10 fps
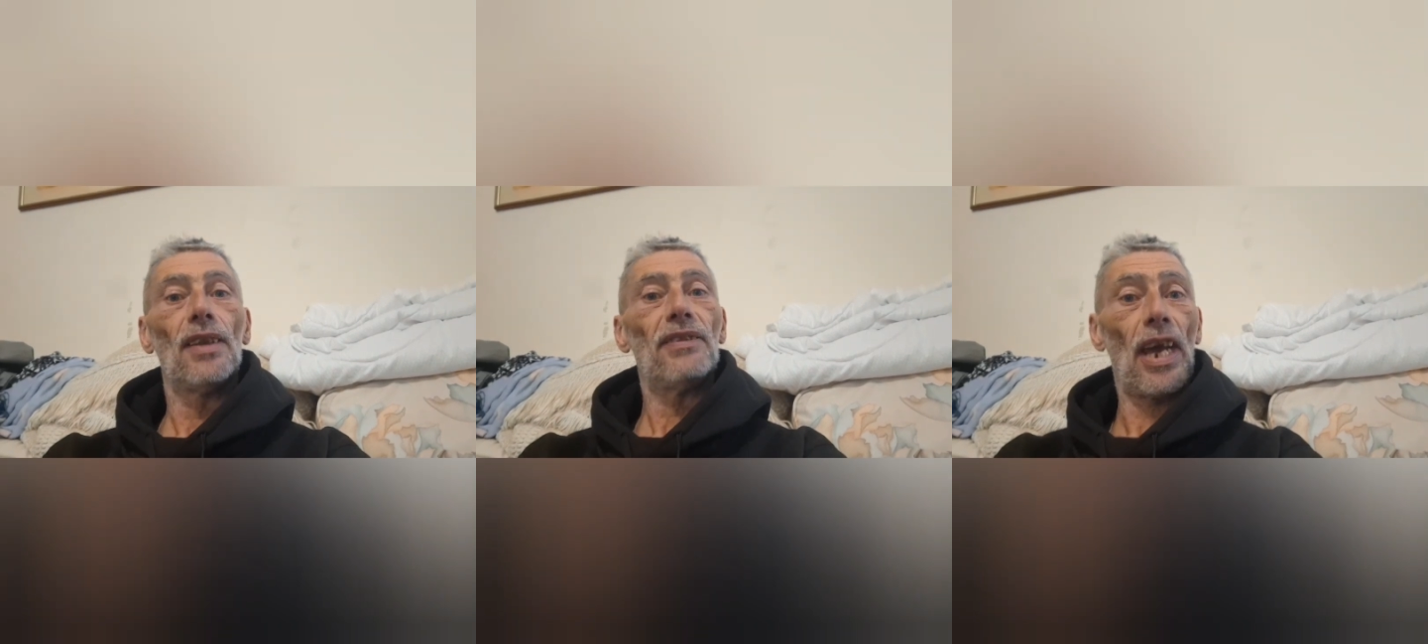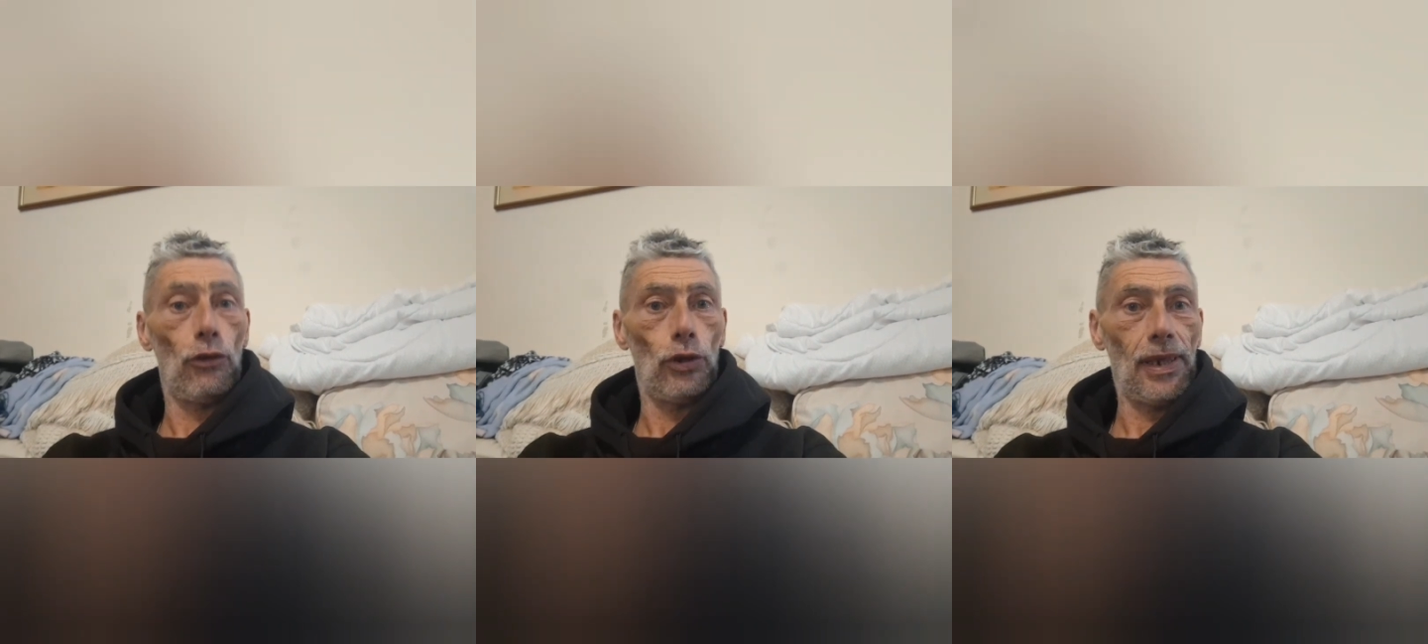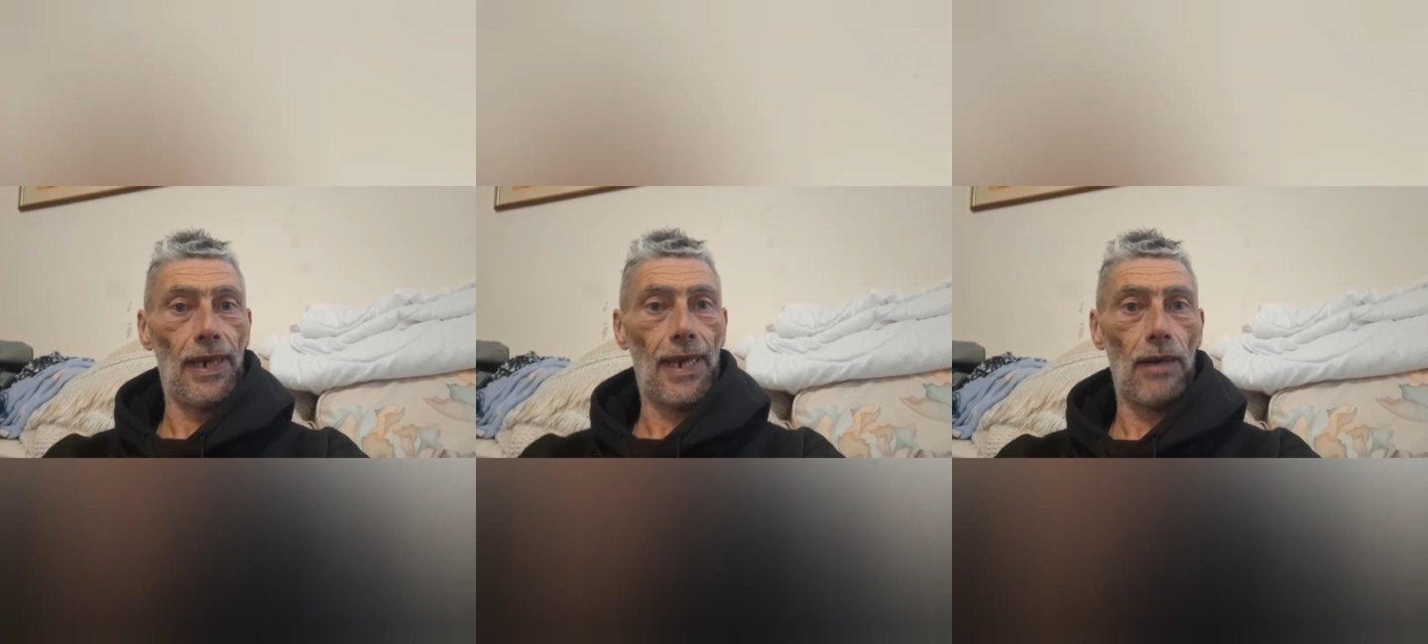They're all
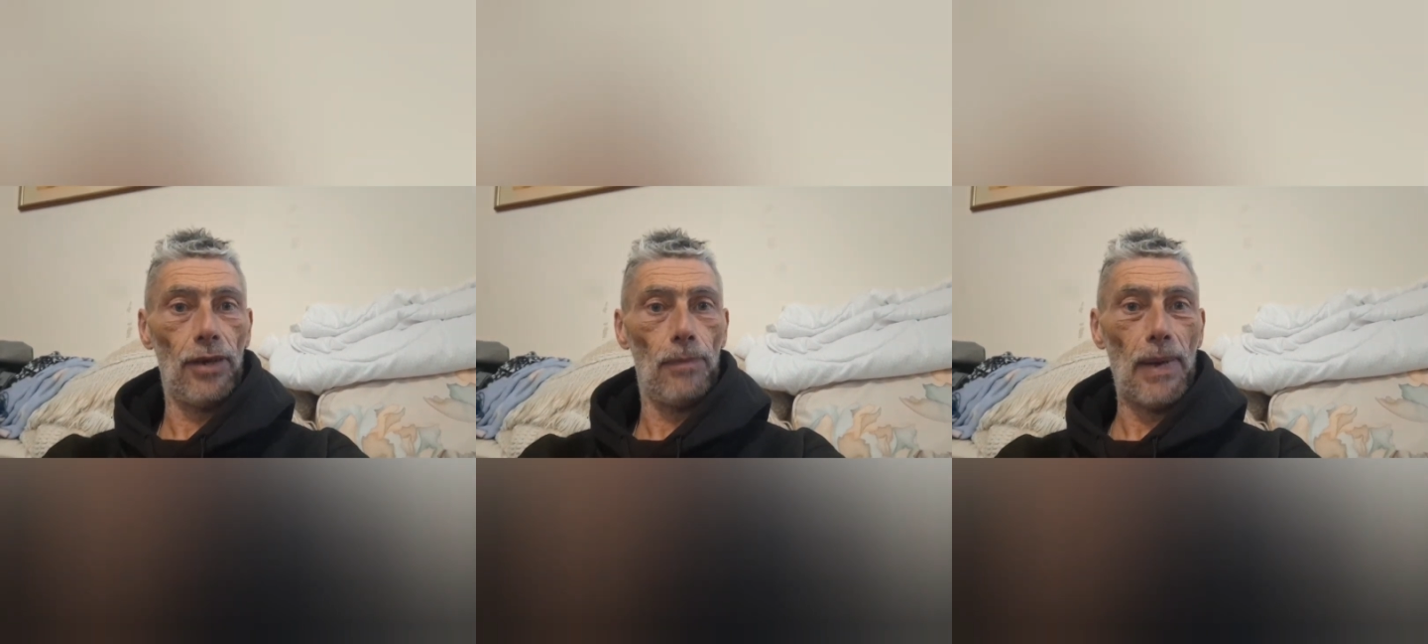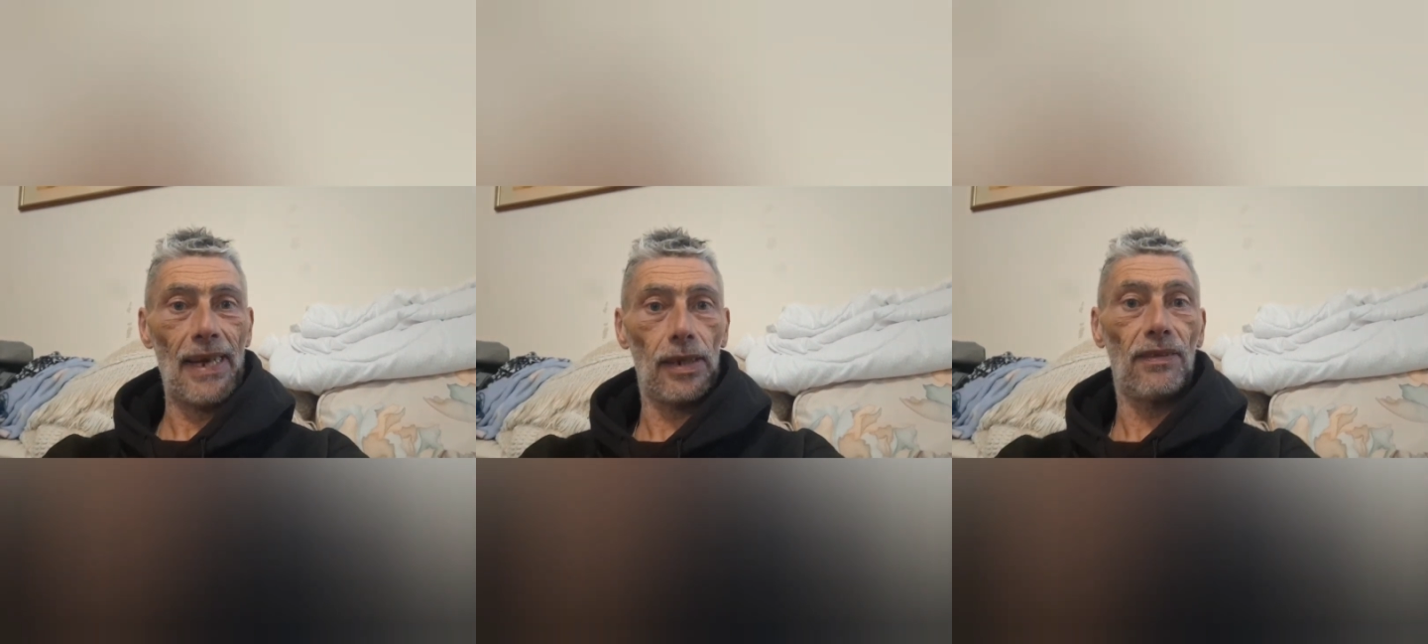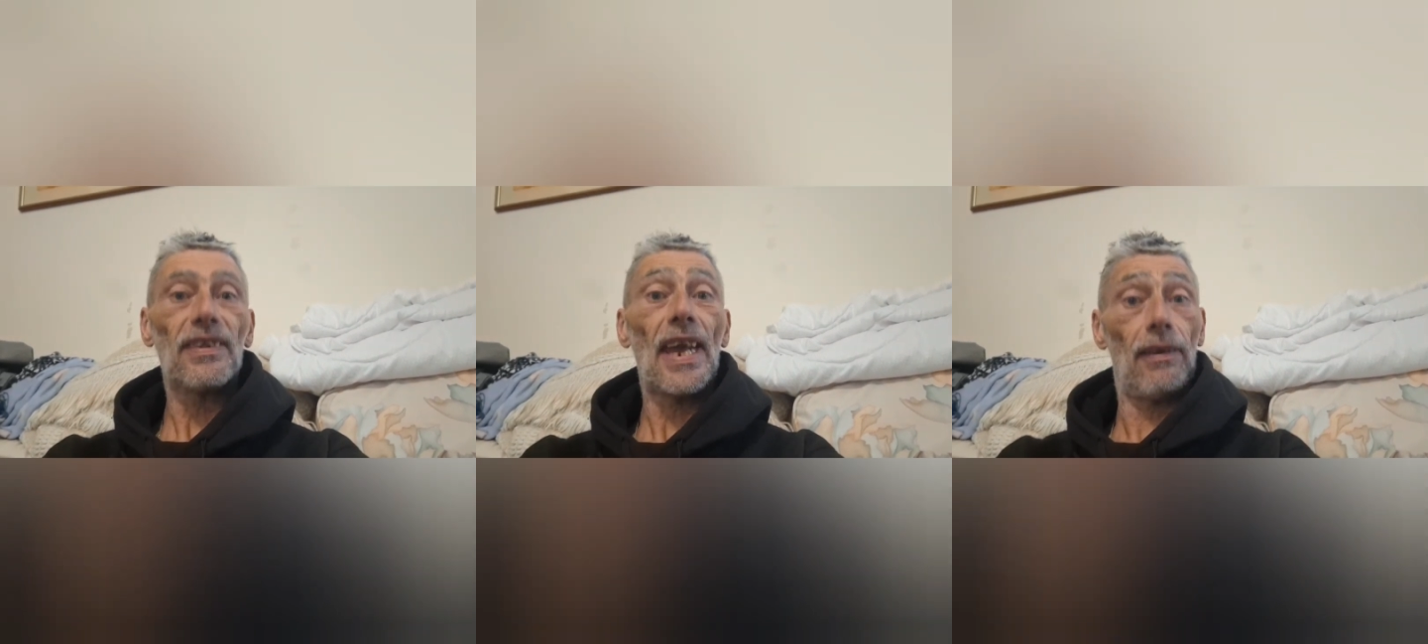in a carrier bag.
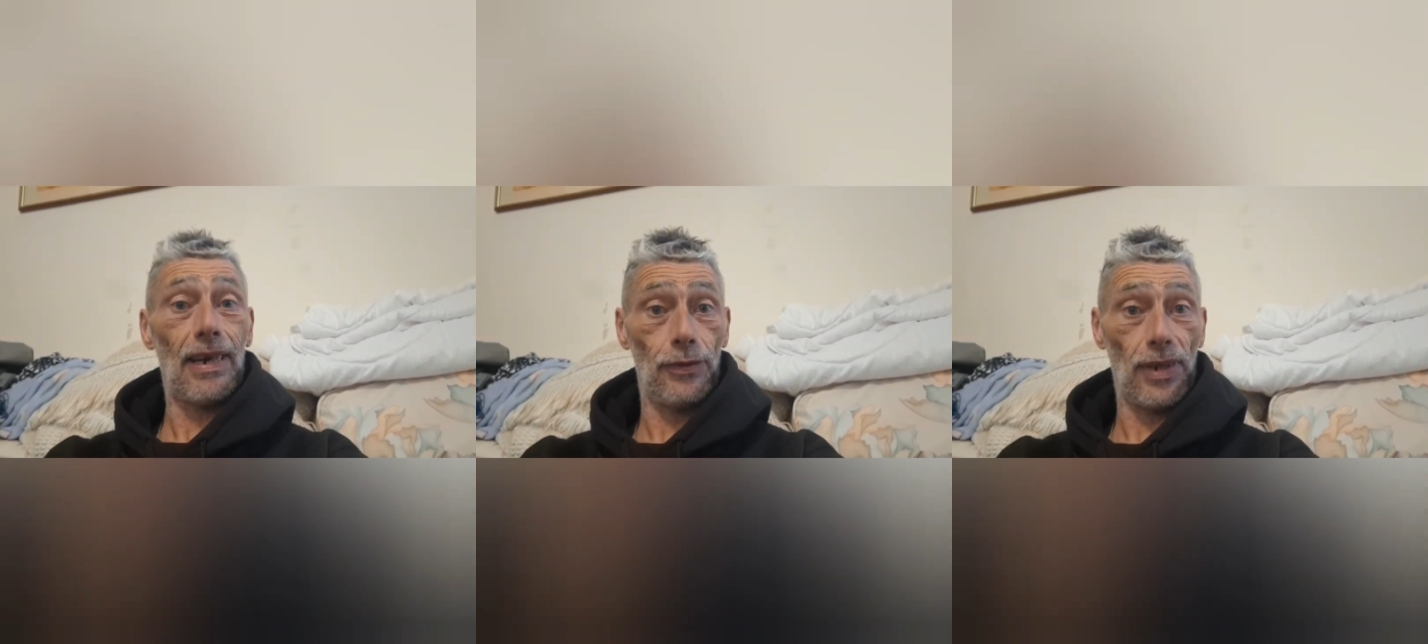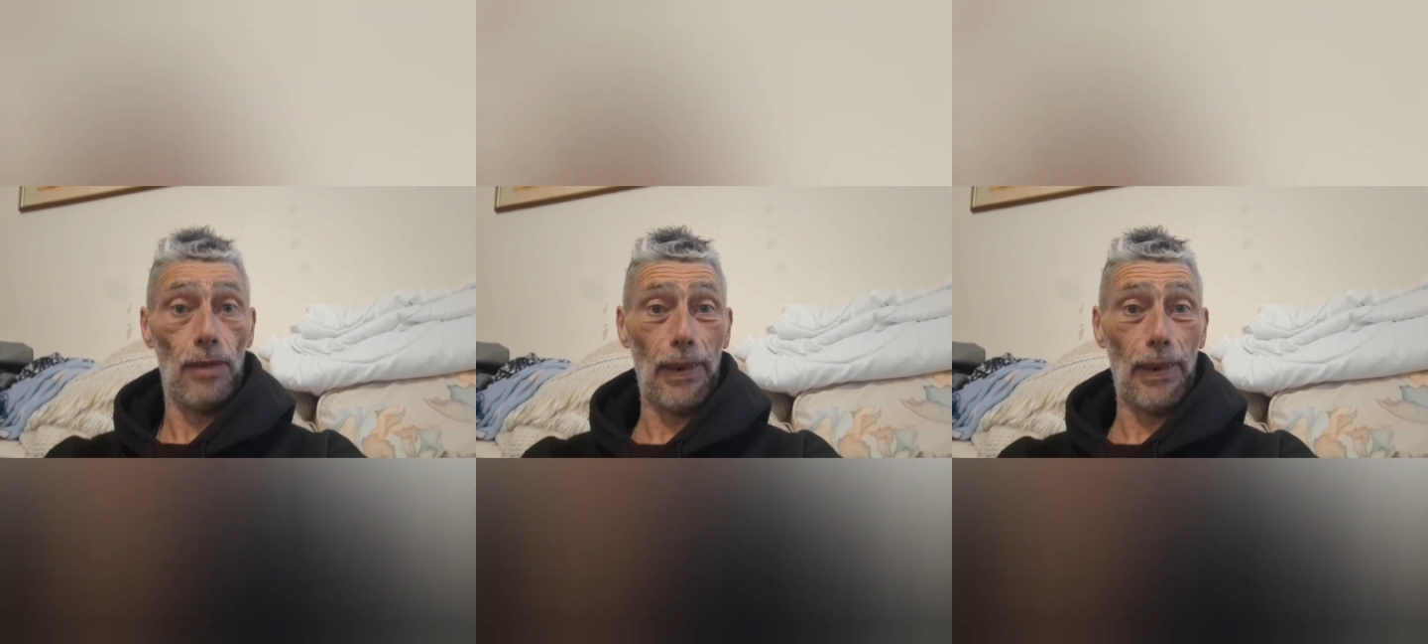They're out in the